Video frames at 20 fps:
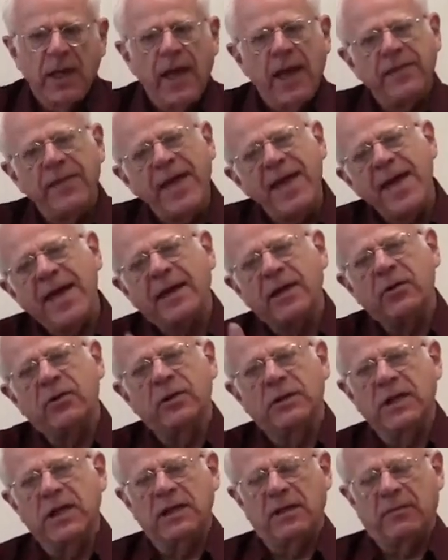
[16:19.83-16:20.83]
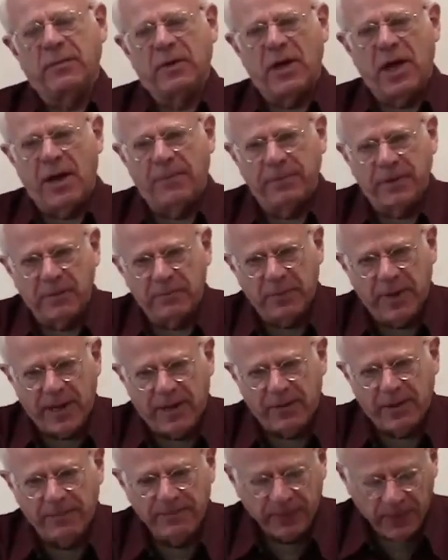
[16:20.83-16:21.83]
and they had a good deal of monopoly
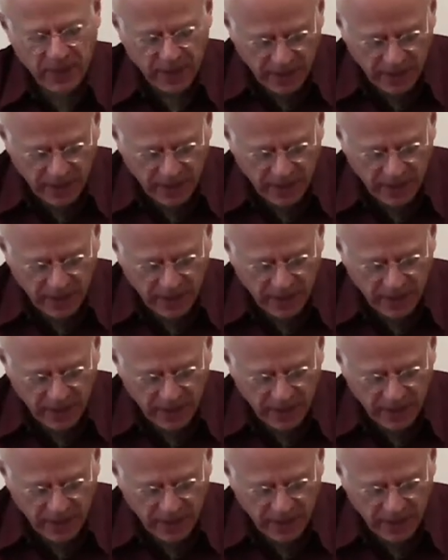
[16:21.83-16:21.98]
power.